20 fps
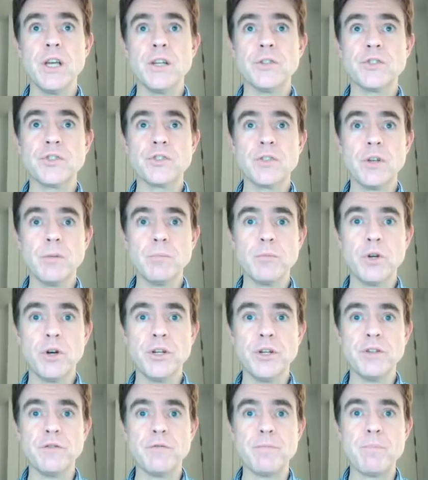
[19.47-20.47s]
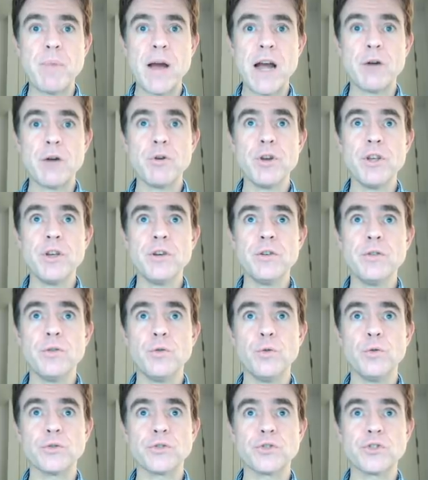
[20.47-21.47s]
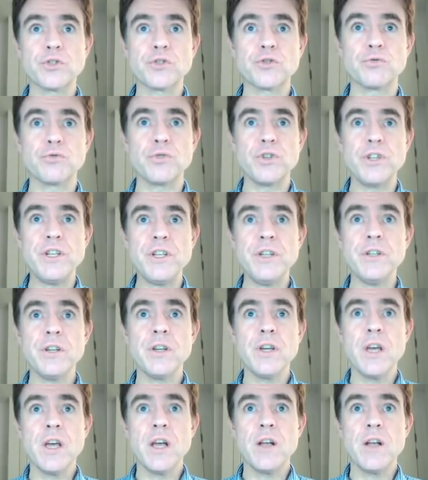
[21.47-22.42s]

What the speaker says: some kind of barrier or screen